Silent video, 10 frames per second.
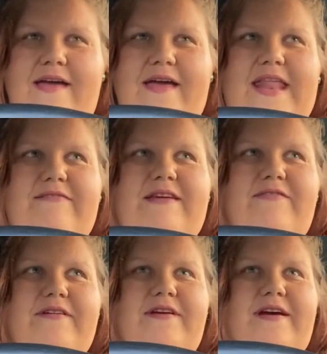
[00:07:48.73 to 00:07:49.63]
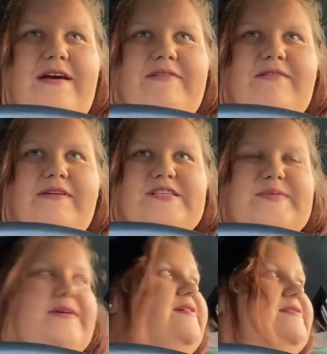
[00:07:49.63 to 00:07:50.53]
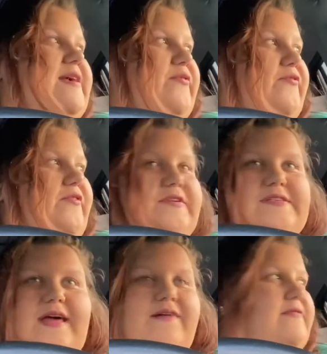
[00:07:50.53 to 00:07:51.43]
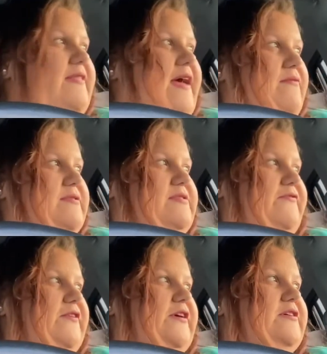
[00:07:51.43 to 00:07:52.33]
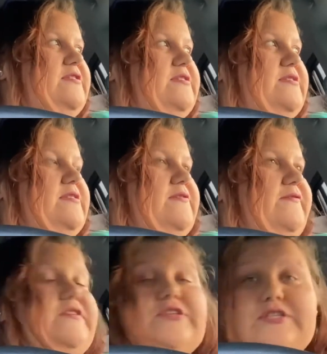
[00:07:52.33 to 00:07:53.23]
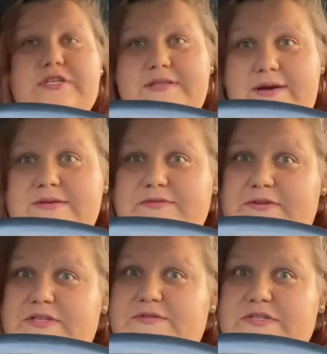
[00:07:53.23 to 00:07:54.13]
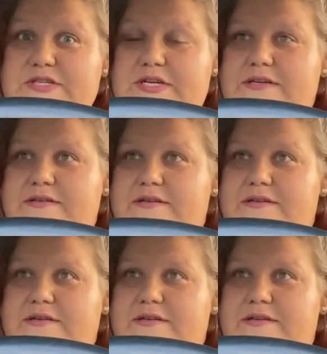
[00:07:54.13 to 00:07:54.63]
And I've never experienced that before. So that was a first, for sure. That was a first for sure.